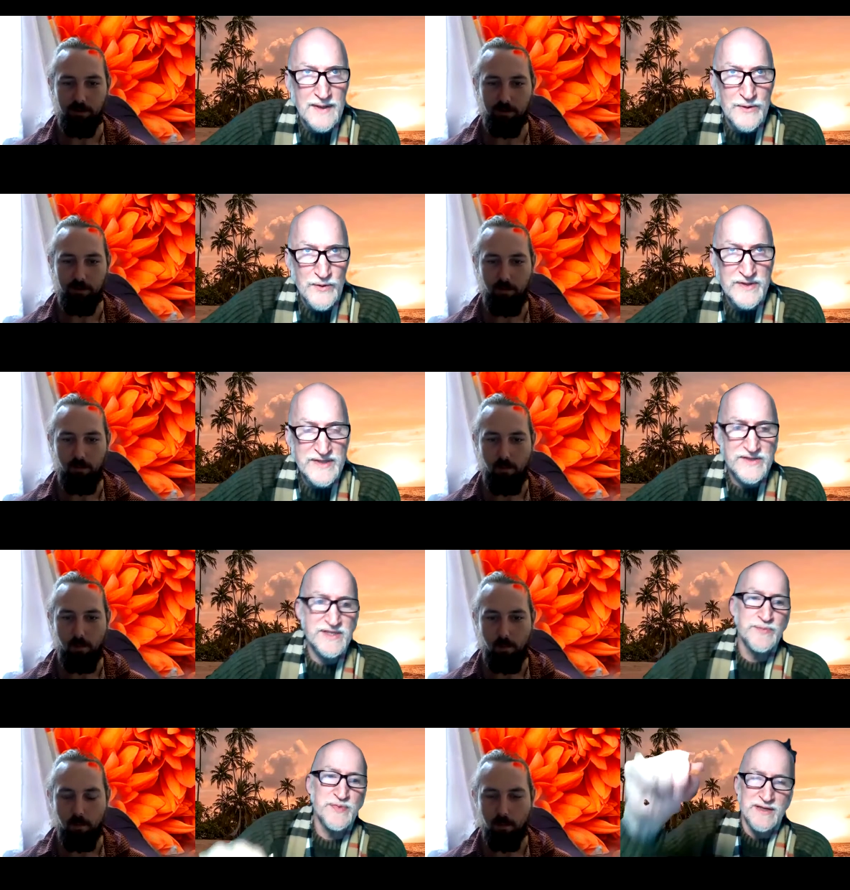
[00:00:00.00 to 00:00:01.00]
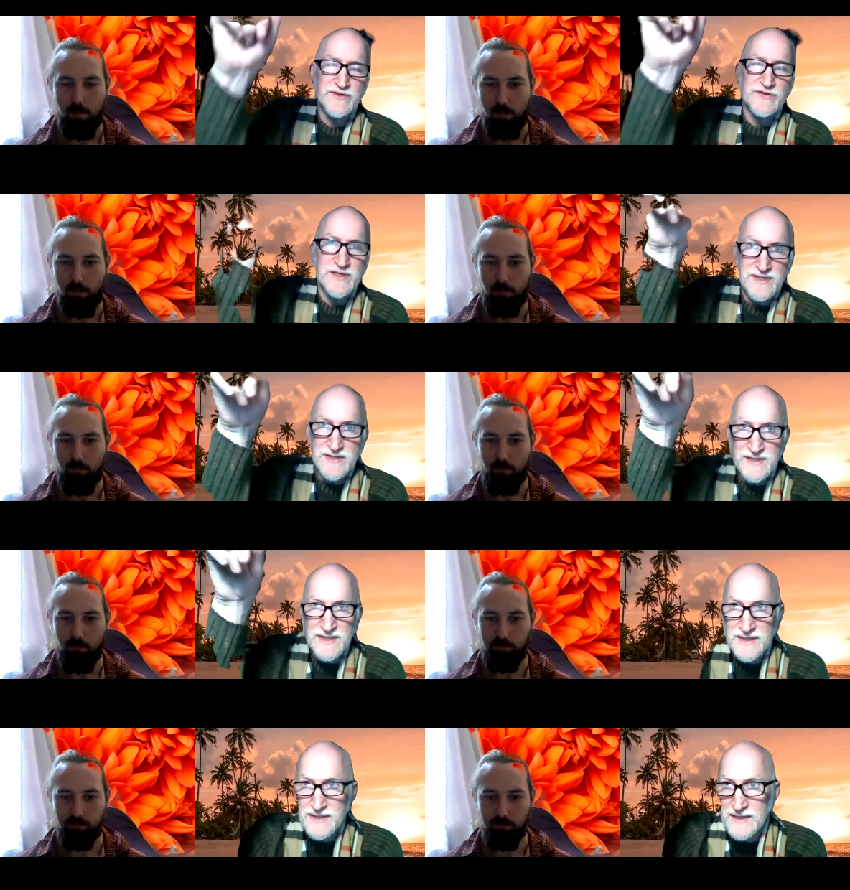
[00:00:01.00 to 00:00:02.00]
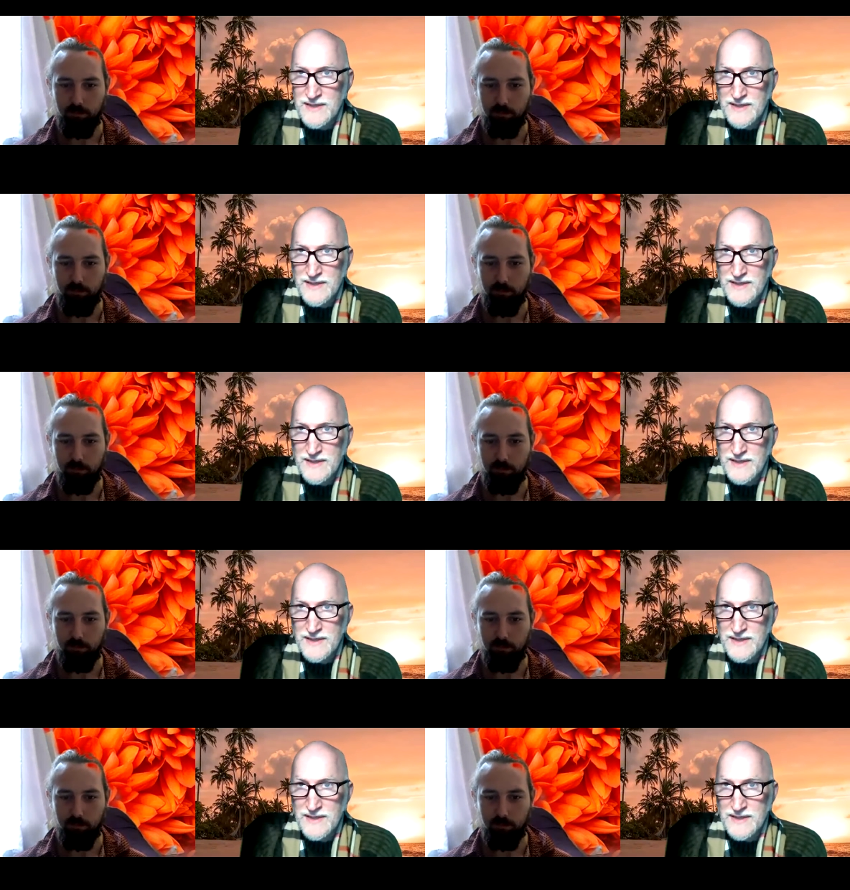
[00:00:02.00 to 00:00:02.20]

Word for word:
Speaker 1: Well, see, it'd be interesting to see